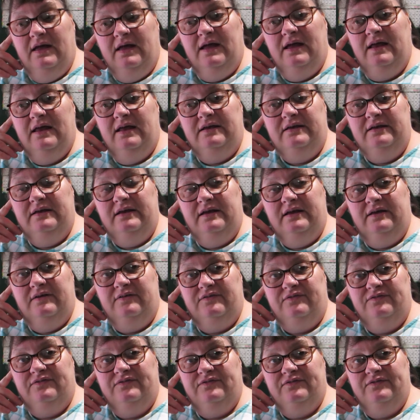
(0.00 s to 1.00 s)
And
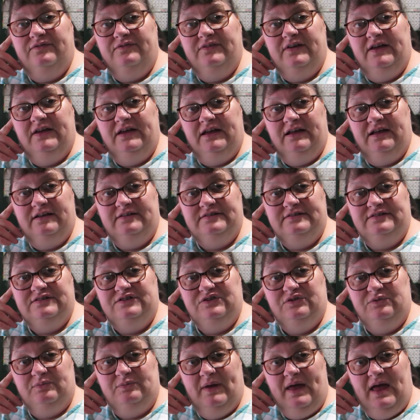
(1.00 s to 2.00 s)
if it gets
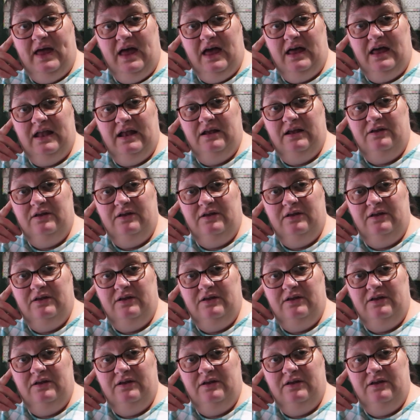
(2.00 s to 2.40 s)
too bad,